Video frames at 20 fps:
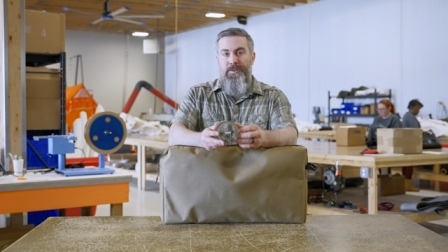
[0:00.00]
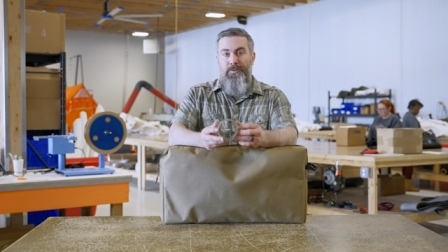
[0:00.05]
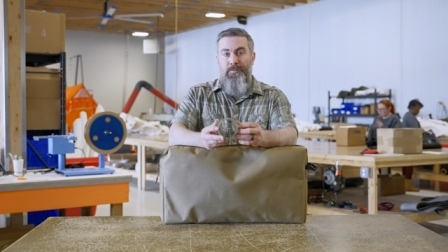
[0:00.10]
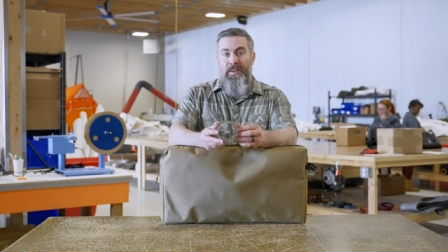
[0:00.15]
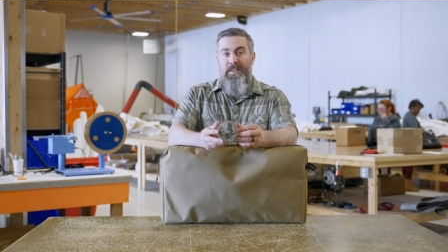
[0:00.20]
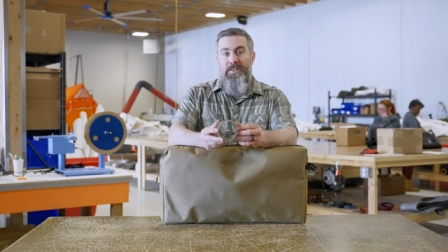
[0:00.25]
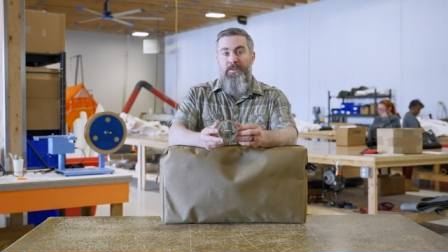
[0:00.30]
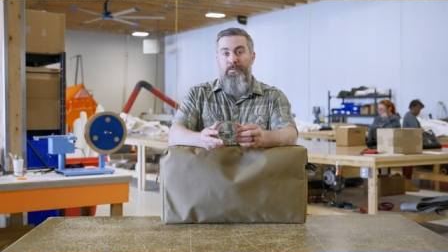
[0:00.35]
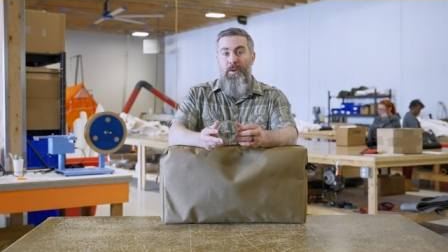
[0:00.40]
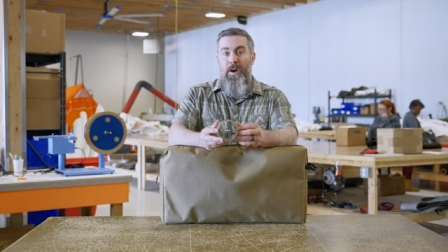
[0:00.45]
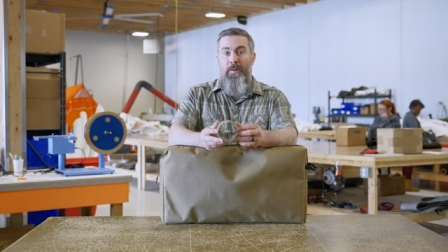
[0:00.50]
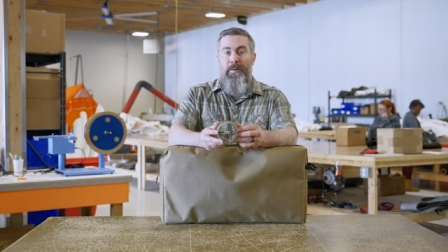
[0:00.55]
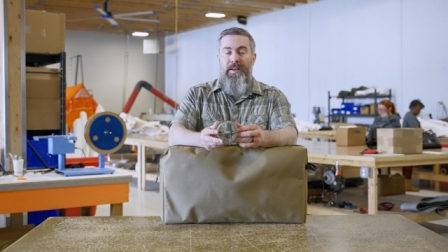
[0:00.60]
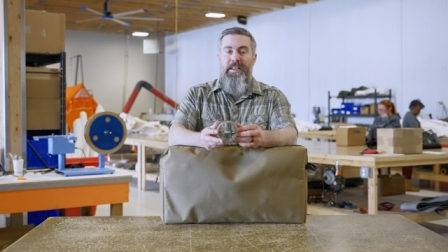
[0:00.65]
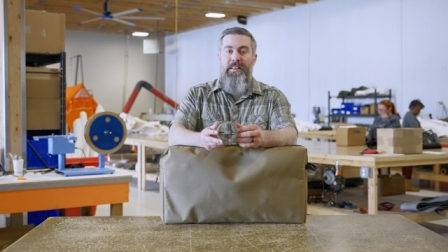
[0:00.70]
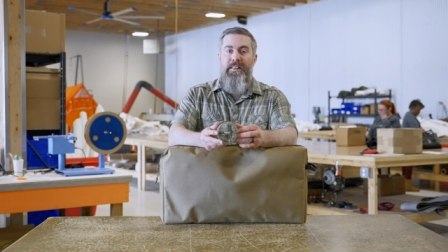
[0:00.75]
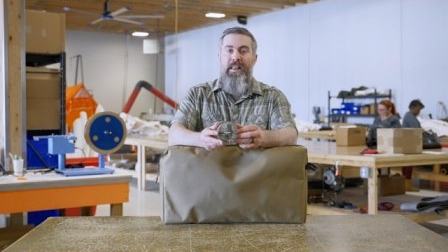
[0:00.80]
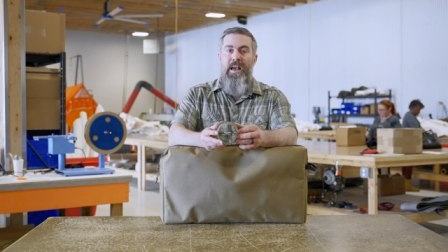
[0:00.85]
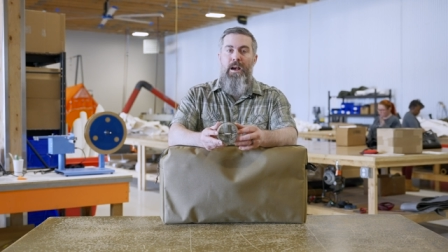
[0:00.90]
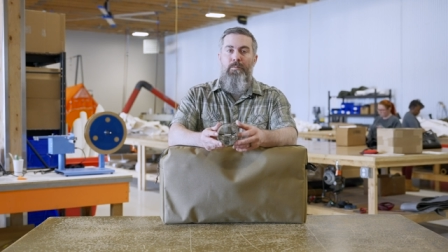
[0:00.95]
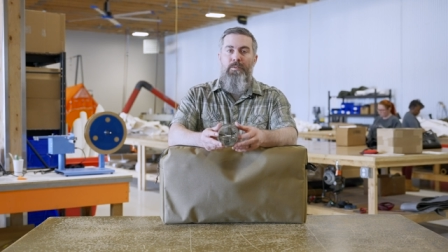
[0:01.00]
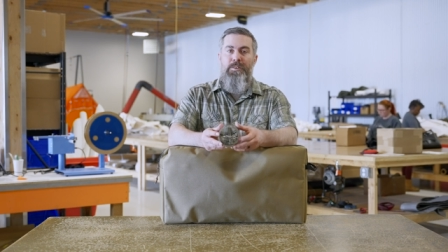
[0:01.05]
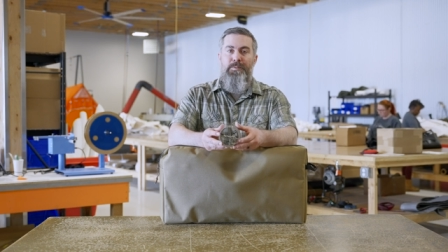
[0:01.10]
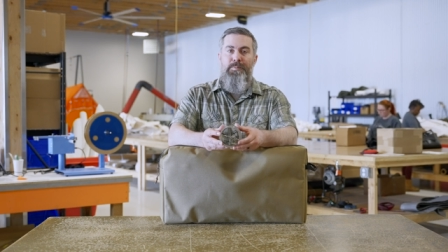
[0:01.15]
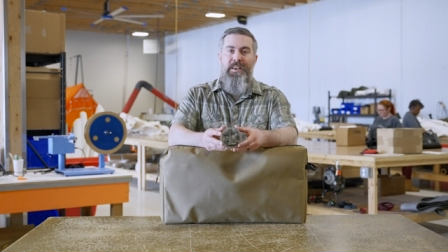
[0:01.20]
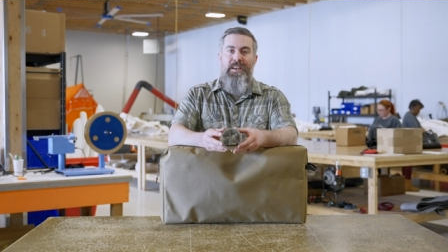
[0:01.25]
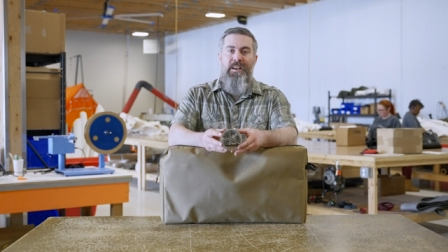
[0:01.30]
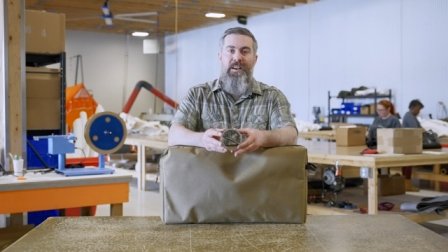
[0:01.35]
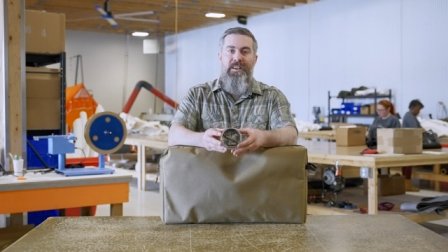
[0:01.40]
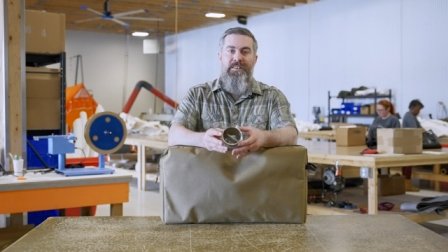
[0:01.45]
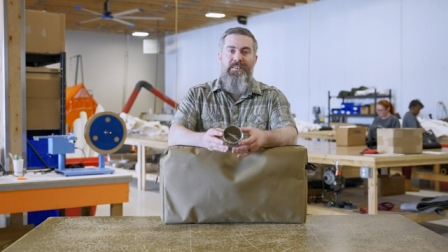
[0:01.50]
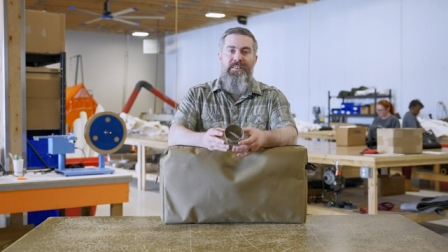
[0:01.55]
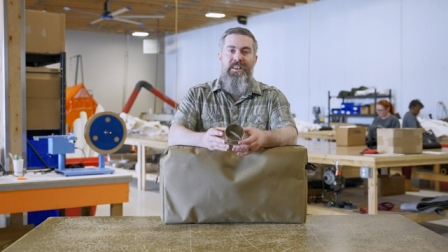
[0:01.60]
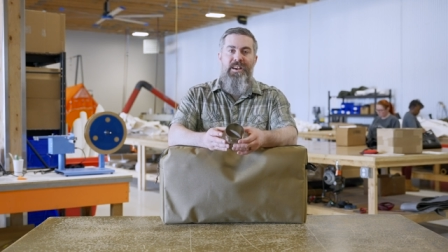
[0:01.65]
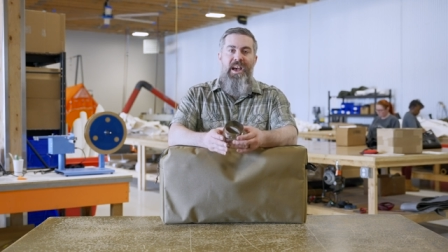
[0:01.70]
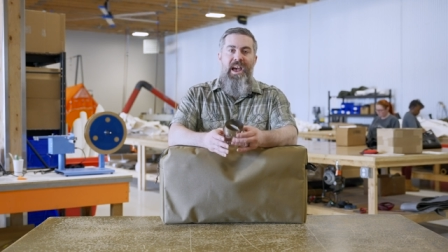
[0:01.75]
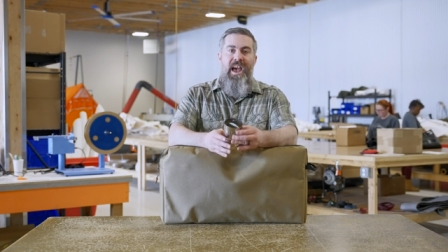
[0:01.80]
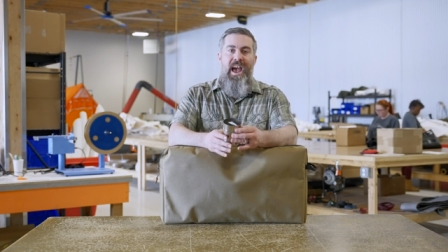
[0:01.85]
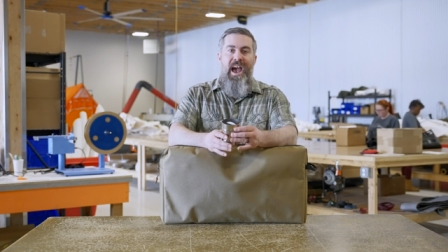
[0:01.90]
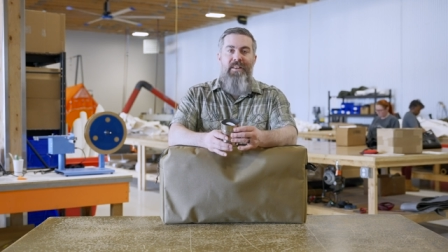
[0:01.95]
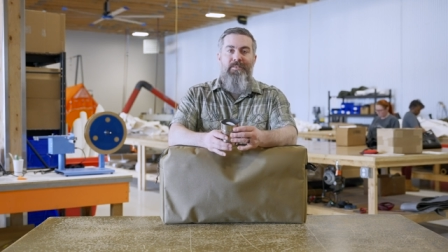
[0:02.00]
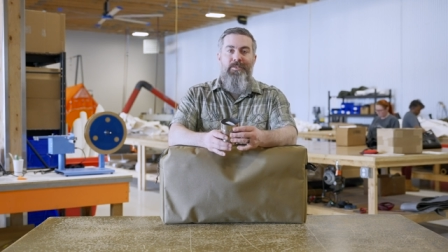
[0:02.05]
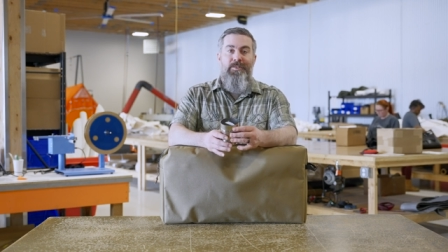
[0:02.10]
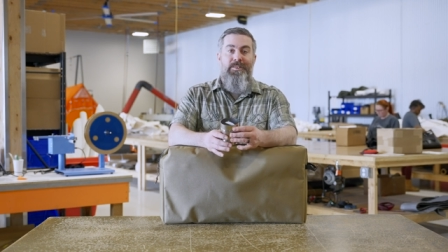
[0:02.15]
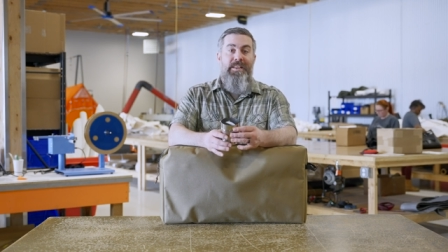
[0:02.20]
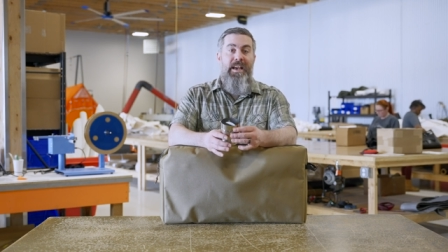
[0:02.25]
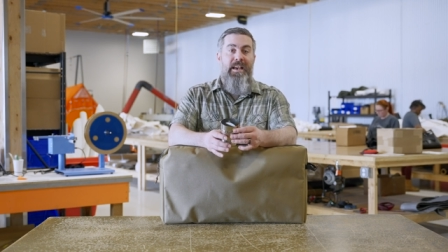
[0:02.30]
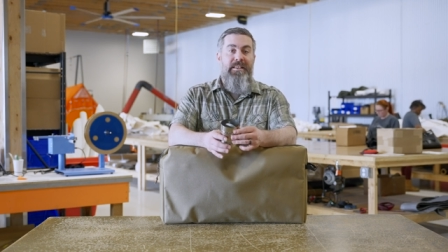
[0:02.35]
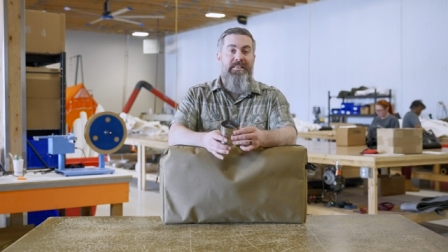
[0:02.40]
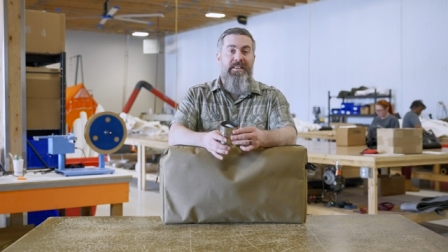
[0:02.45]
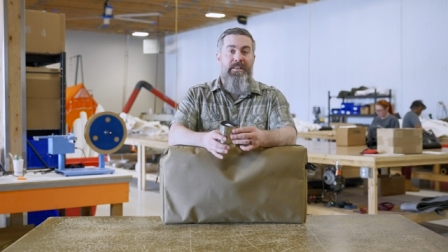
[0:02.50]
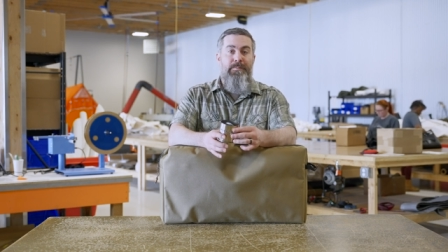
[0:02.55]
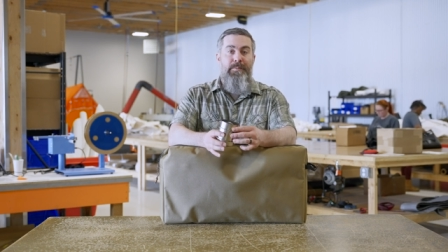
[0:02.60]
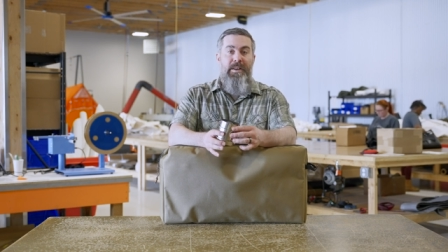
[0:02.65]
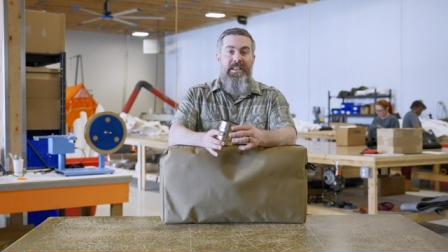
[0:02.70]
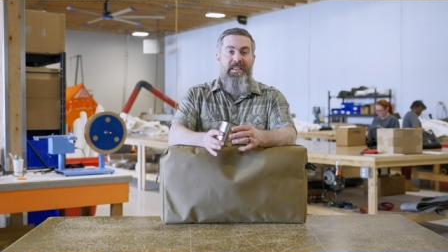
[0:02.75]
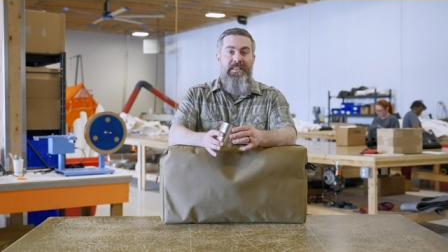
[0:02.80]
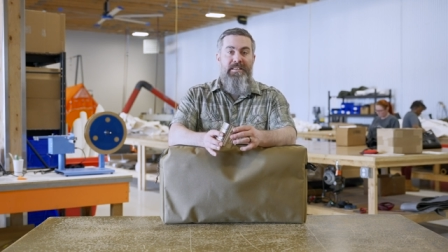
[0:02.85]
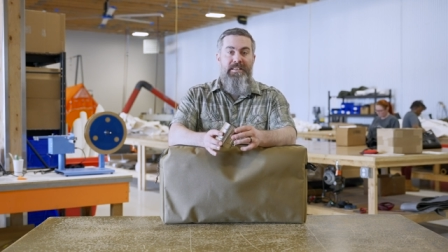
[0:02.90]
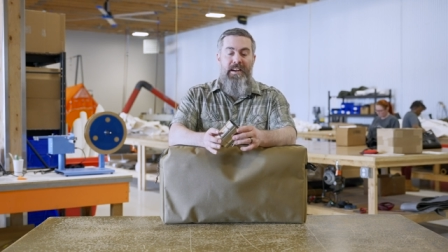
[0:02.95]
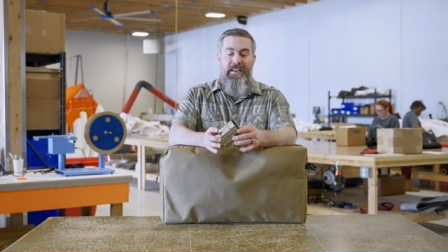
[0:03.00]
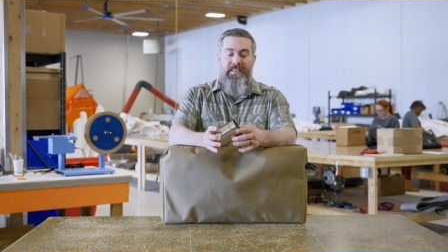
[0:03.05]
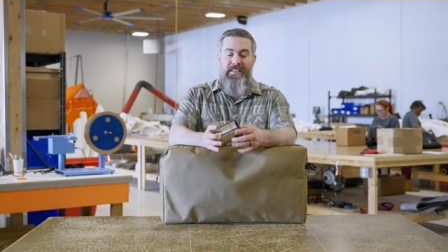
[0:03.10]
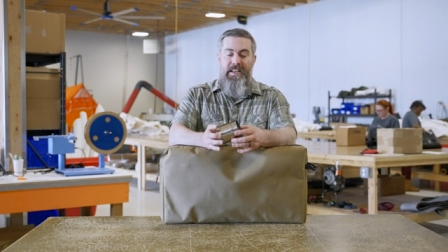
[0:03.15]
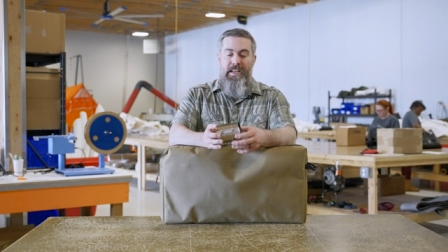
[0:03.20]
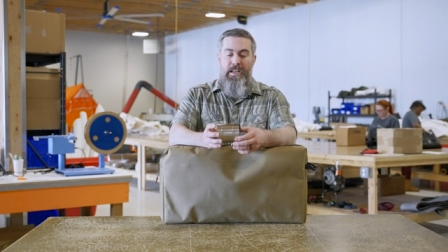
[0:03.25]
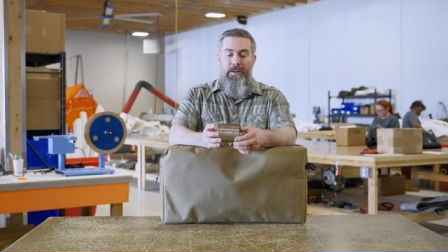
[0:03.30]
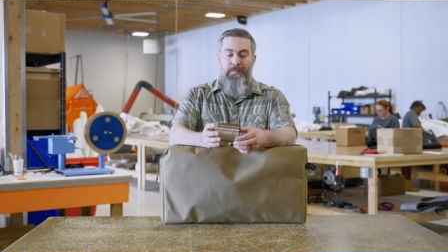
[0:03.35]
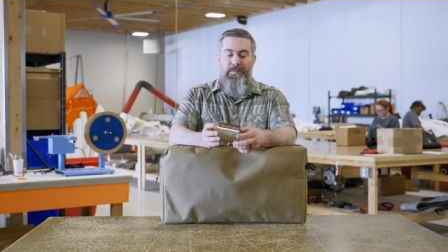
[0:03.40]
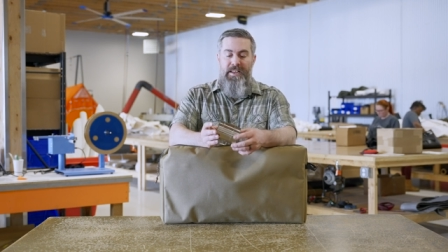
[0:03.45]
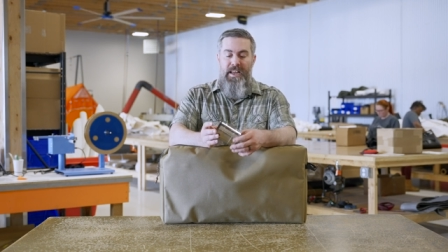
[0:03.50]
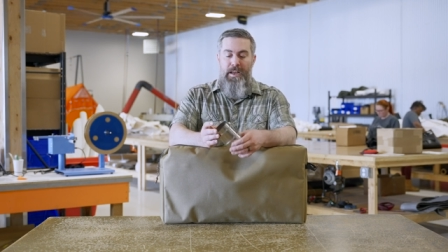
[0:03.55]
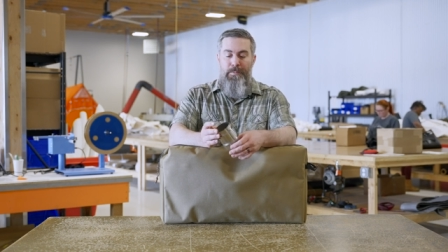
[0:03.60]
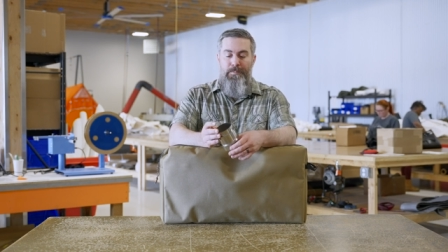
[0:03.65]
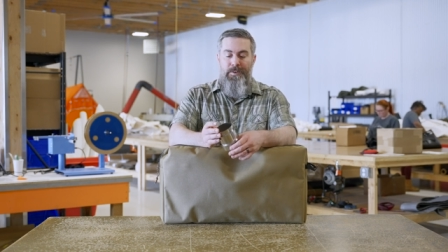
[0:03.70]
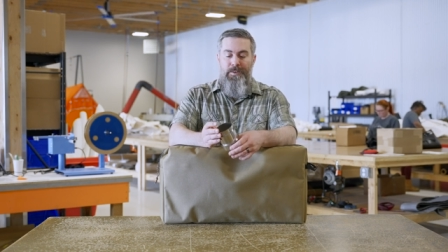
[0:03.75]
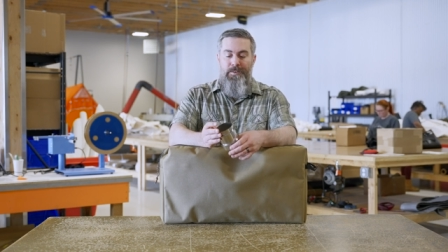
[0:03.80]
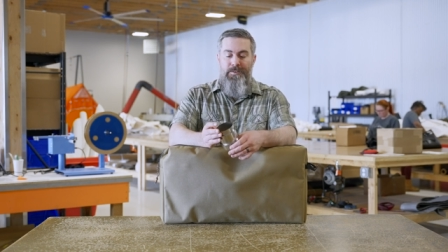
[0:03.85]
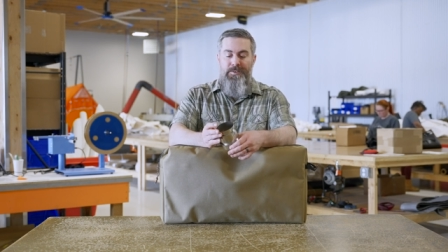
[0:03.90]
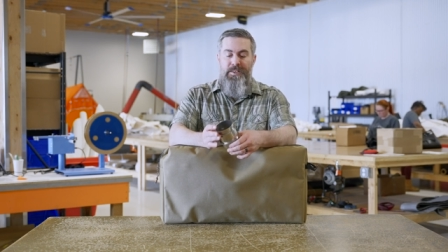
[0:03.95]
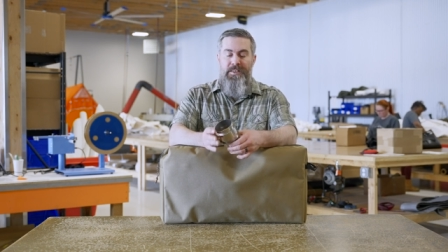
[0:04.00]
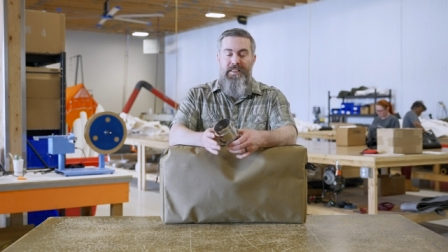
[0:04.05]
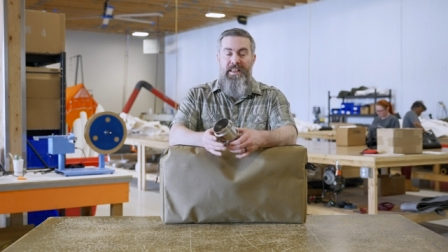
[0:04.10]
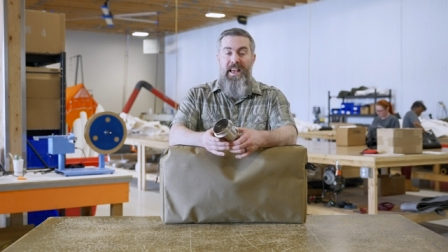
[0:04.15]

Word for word: The reason why we did that was because after testing many titanium dampers,